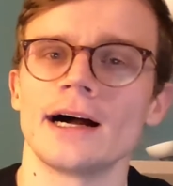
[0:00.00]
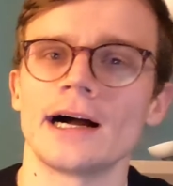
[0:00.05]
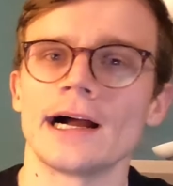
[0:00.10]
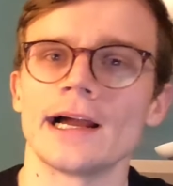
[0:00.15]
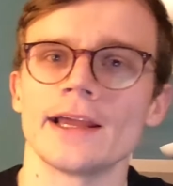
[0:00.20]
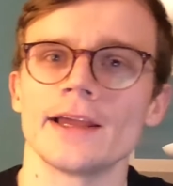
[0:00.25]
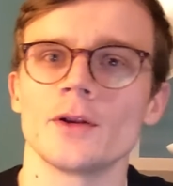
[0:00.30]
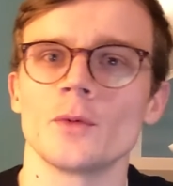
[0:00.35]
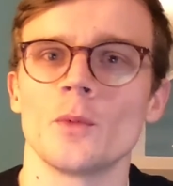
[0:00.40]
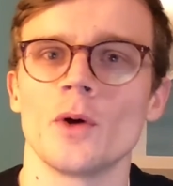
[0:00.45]

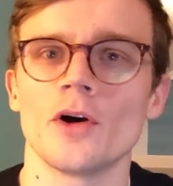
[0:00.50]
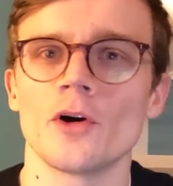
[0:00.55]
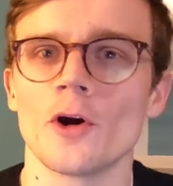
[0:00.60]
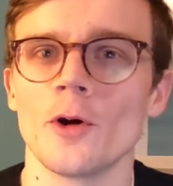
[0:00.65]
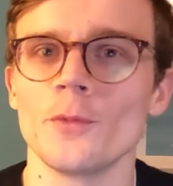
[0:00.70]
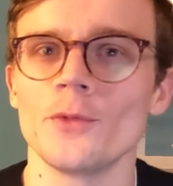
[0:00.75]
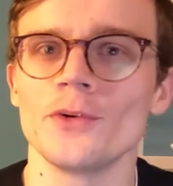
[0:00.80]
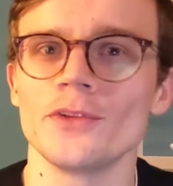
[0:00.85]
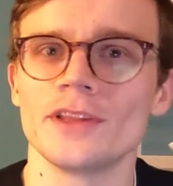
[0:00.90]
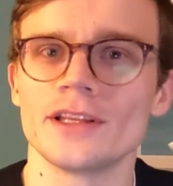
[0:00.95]
Hi and
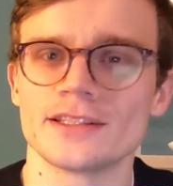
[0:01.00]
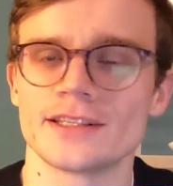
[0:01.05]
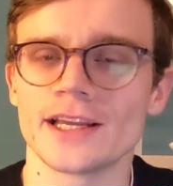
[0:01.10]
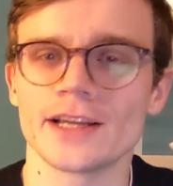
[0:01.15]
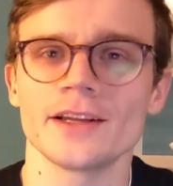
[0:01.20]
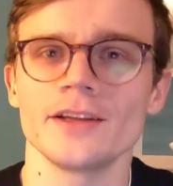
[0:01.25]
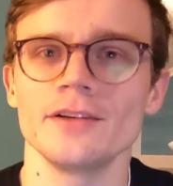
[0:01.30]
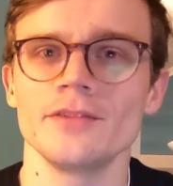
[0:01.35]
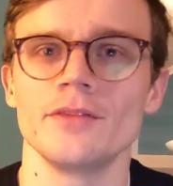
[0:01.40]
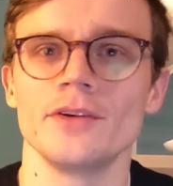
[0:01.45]
welcome to the
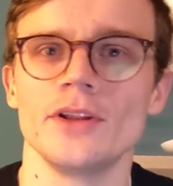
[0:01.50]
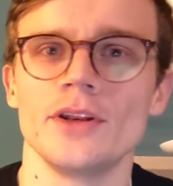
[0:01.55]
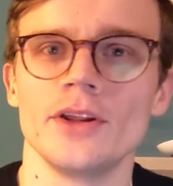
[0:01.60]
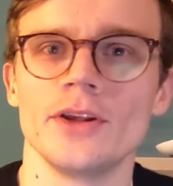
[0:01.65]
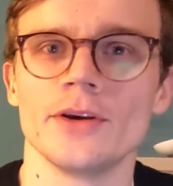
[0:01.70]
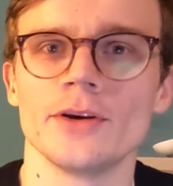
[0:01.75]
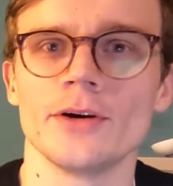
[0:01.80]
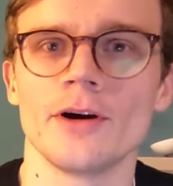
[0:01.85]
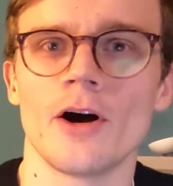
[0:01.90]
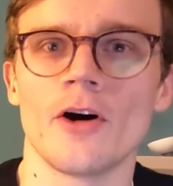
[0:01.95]
second
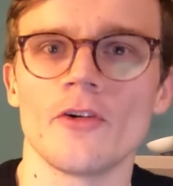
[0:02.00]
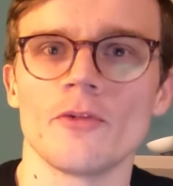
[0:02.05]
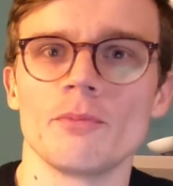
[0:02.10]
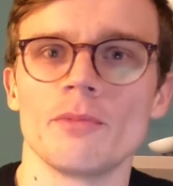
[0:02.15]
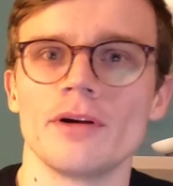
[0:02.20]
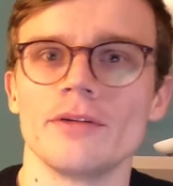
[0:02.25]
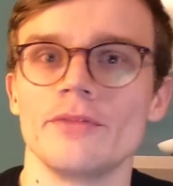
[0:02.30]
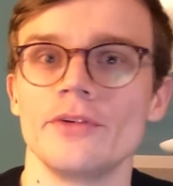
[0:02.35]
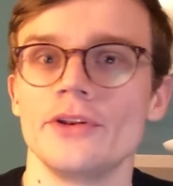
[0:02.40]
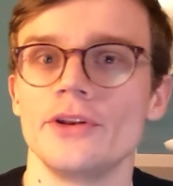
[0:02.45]
video of
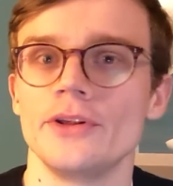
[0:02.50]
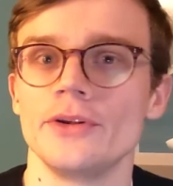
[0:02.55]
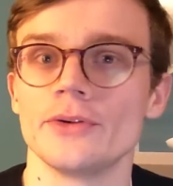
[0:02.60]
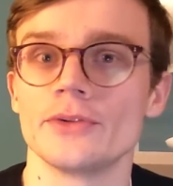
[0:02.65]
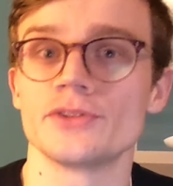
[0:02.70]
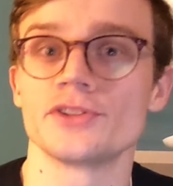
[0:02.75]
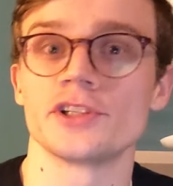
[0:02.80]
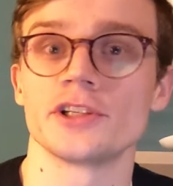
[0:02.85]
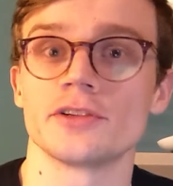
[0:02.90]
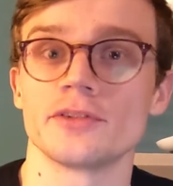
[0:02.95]
my
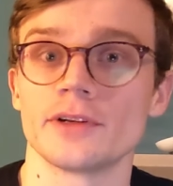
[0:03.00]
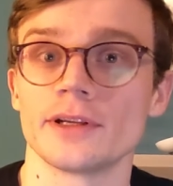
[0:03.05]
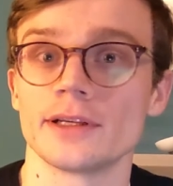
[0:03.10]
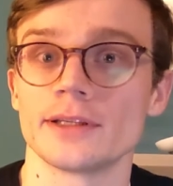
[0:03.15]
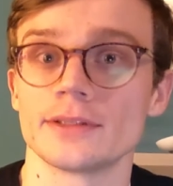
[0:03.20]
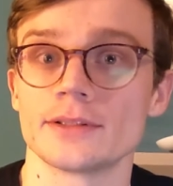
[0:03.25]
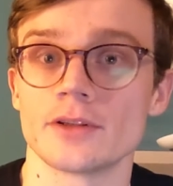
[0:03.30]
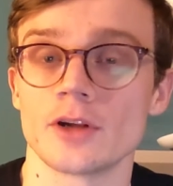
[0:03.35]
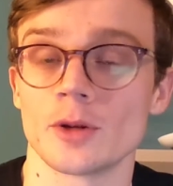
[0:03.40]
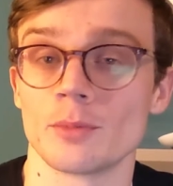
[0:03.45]
video
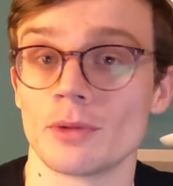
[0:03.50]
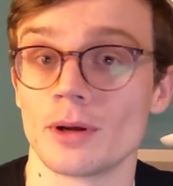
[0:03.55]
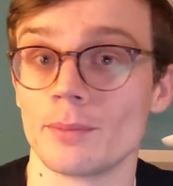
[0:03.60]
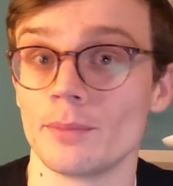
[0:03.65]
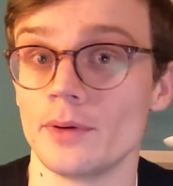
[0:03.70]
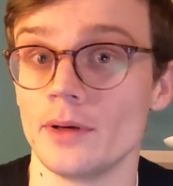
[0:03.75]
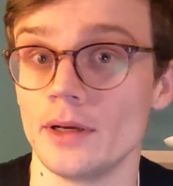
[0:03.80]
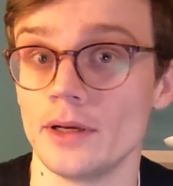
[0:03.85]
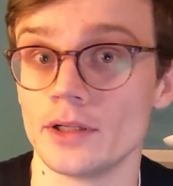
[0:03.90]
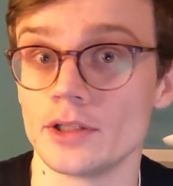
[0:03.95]
series on my
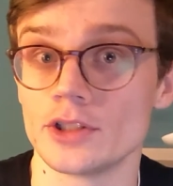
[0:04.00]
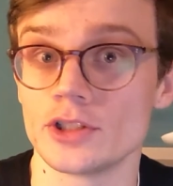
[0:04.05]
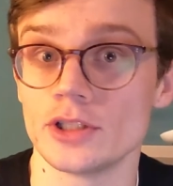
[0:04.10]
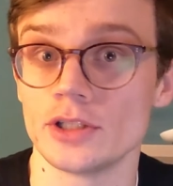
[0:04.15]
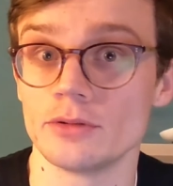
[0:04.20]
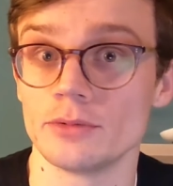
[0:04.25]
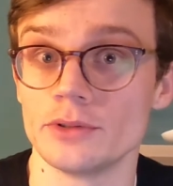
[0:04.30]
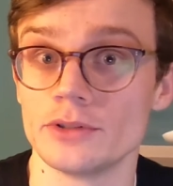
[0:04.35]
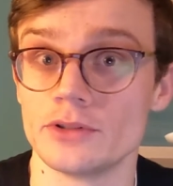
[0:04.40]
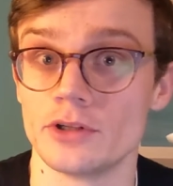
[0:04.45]

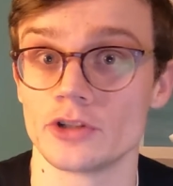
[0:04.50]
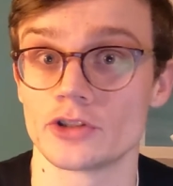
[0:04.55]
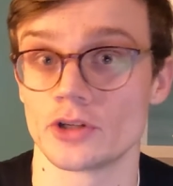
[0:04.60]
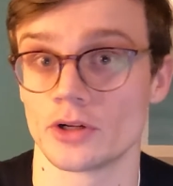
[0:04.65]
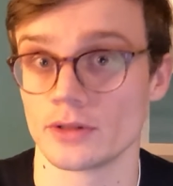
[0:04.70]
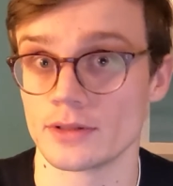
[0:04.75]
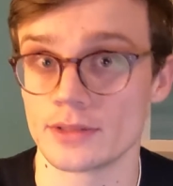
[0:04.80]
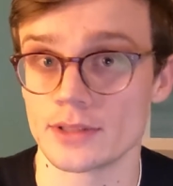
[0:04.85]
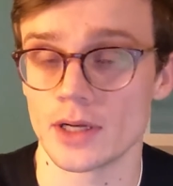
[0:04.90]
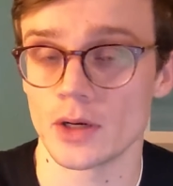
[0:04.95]
PhD research
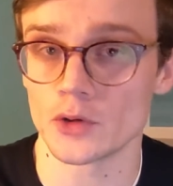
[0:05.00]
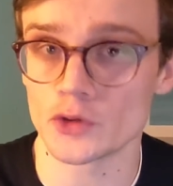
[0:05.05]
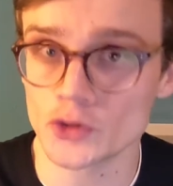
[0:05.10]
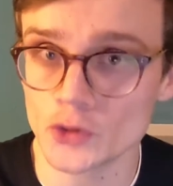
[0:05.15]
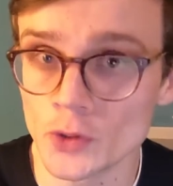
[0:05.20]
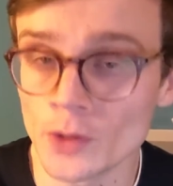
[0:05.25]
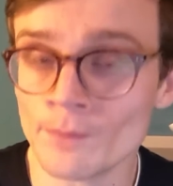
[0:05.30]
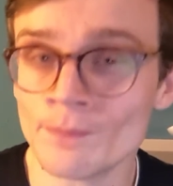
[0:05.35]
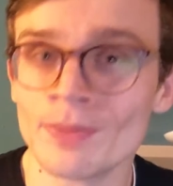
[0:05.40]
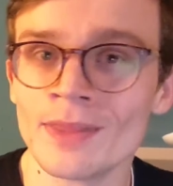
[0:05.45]
on South
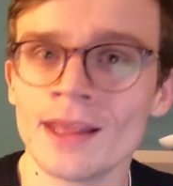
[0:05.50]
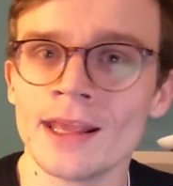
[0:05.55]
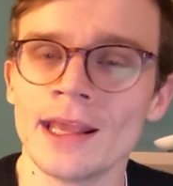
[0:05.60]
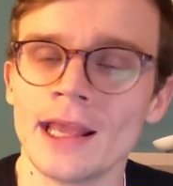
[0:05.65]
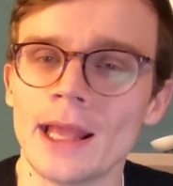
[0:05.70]
Shore.